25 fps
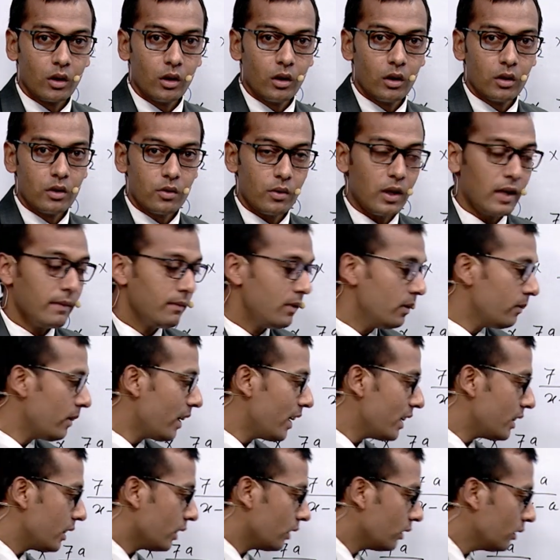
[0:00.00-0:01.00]
So I am
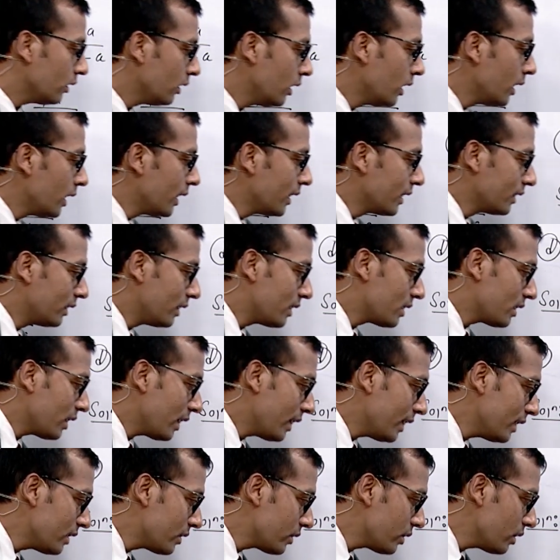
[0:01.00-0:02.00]
dividing this
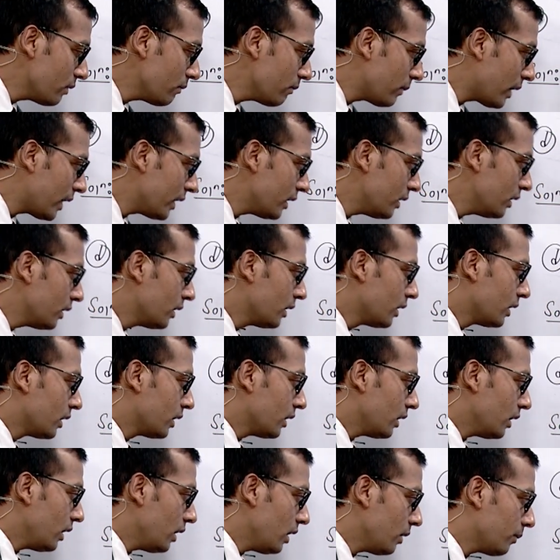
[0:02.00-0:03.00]
LCM by
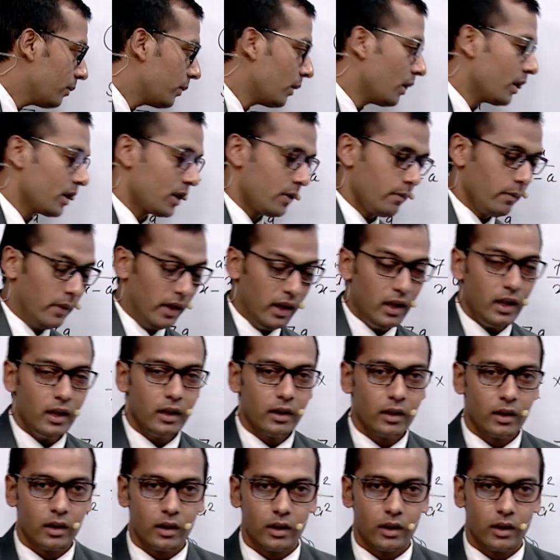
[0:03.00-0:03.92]
a plus b,